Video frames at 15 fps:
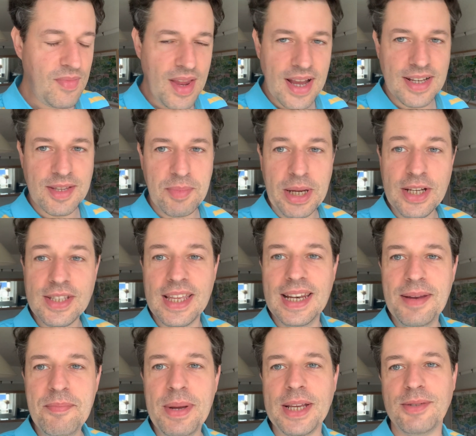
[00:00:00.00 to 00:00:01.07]
is that because the
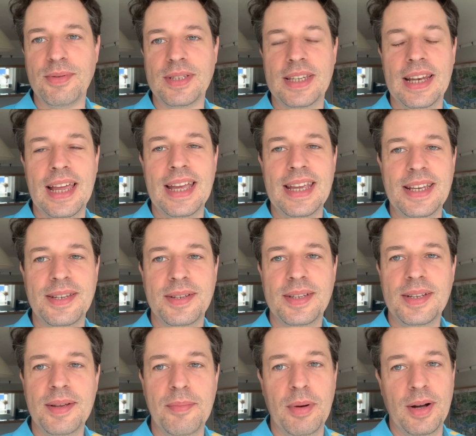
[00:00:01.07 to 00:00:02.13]
Olympics was delayed
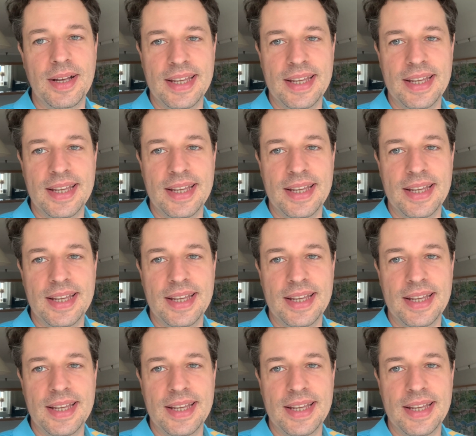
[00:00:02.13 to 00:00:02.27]
by a